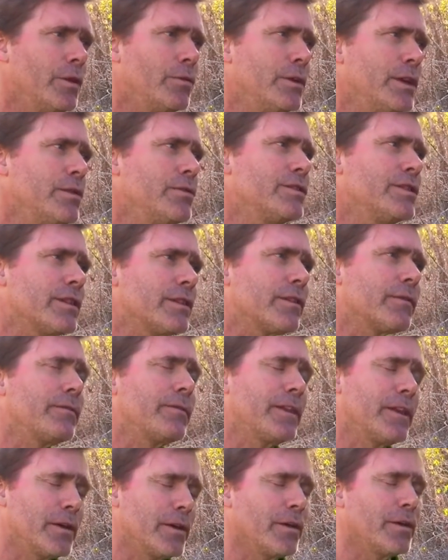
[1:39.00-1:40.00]
We used to
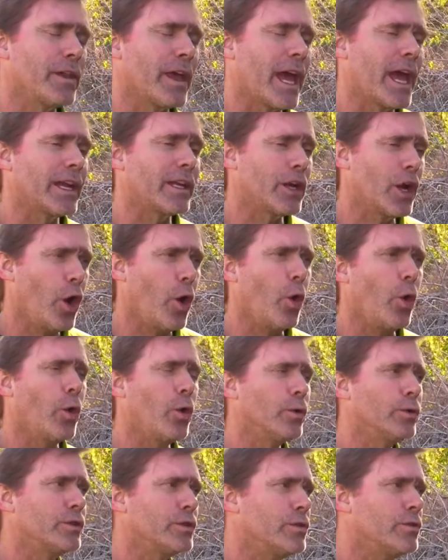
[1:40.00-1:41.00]
feel that
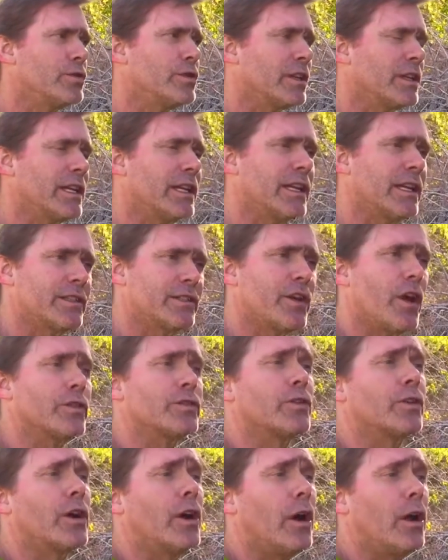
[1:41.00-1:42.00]
cold, usually it's
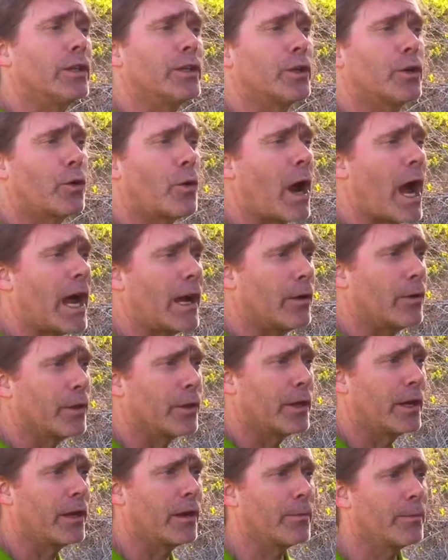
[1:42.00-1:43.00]
also called
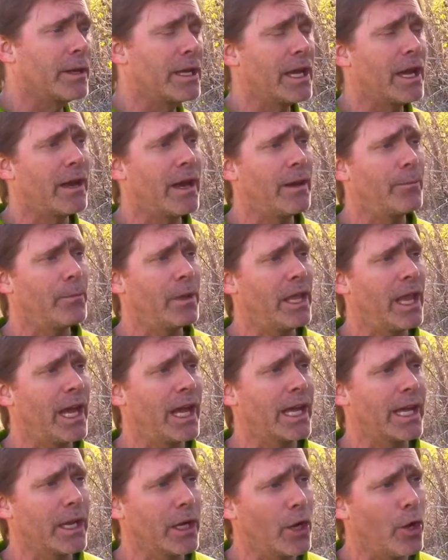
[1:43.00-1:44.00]
cryotherapy,
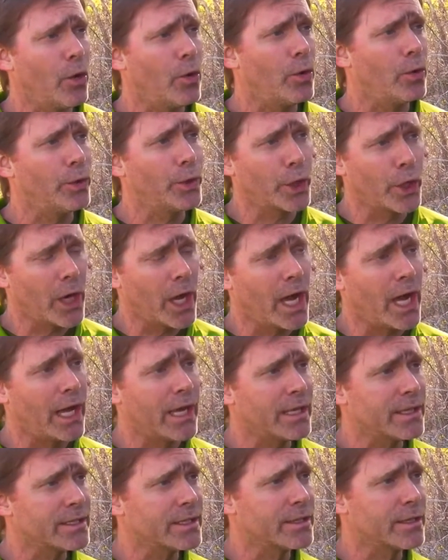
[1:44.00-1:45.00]
applying cold or
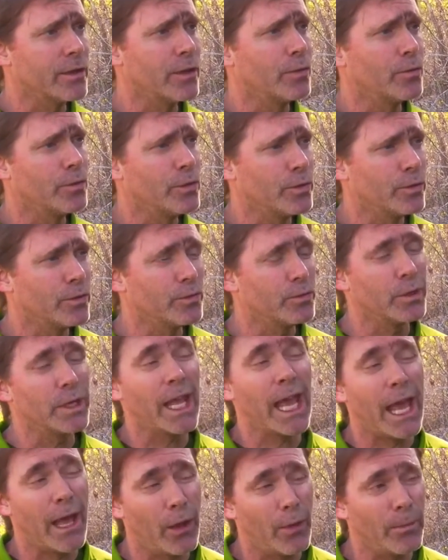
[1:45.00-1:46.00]
ice to the wound
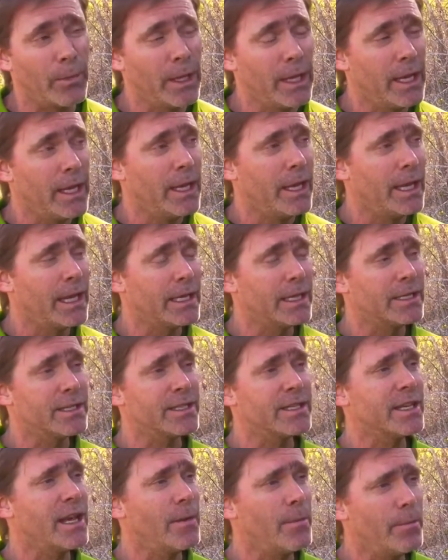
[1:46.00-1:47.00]
would help. And
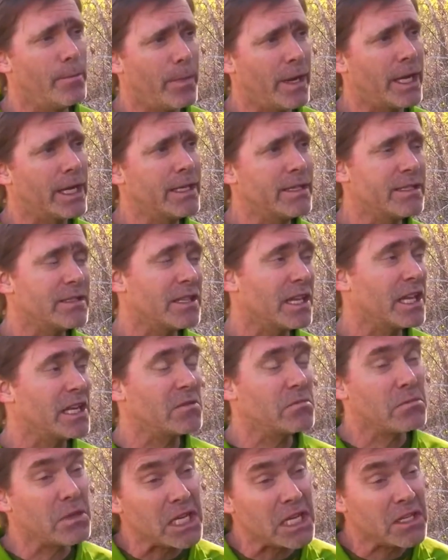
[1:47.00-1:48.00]
in some bites,
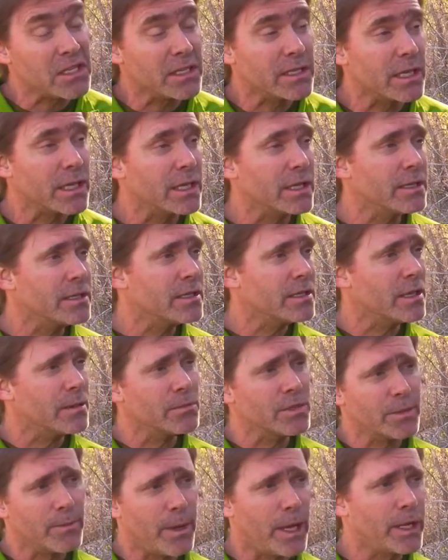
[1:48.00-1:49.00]
like bee stings,
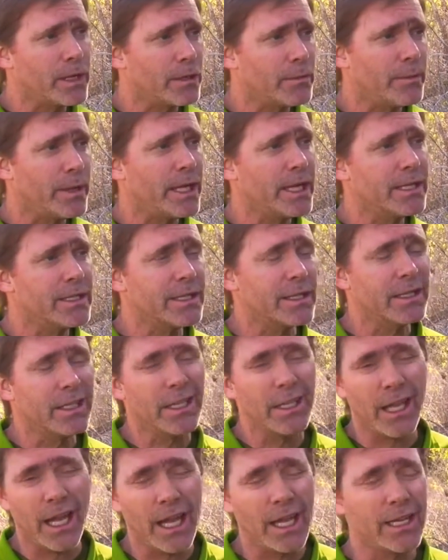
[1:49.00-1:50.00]
some spider bites, a
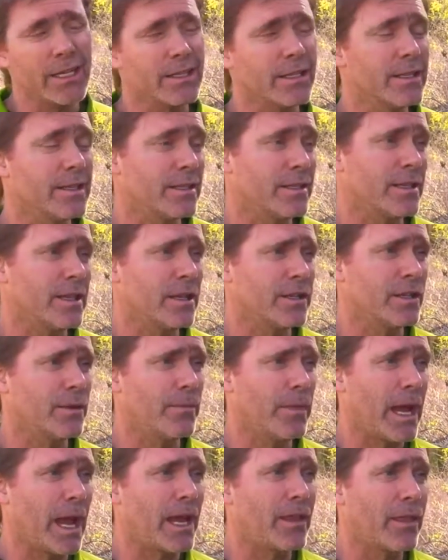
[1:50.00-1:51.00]
little ice isn't such
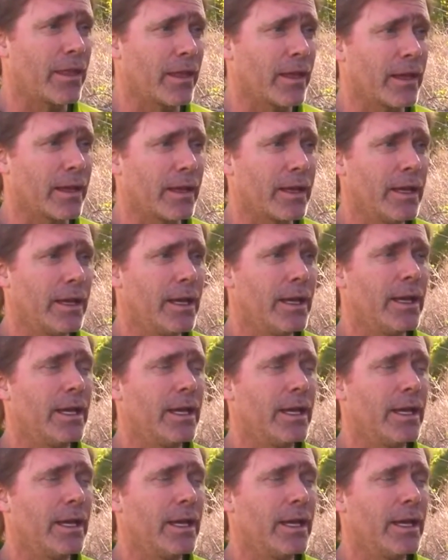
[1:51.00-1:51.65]
a bad thing.